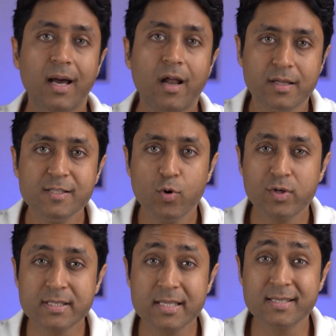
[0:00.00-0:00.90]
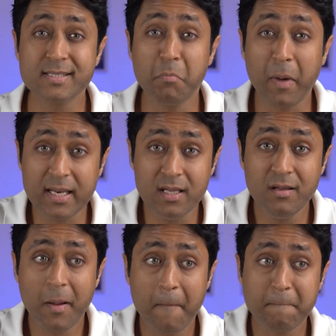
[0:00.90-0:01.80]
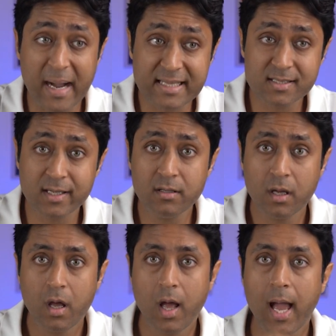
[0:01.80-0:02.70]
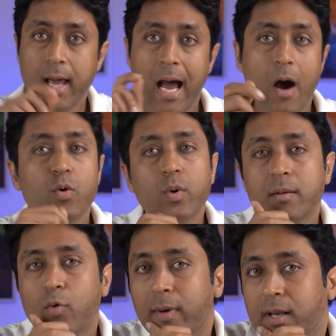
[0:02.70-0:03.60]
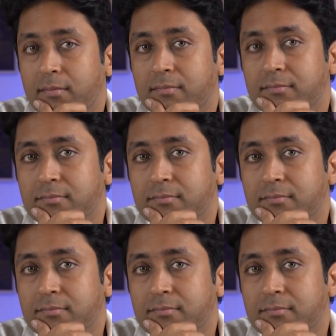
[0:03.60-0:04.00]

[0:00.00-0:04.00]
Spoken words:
Now, this book discusses money, mindset, and how to earn more money.